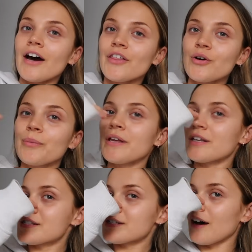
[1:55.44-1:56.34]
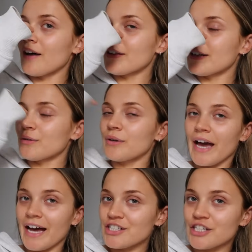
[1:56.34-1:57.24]
I thought we could start the little
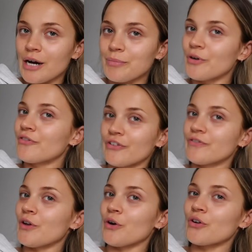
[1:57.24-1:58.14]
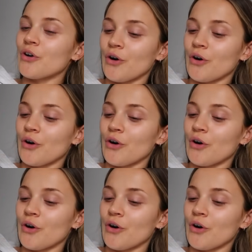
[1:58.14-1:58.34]
catch up of the vlog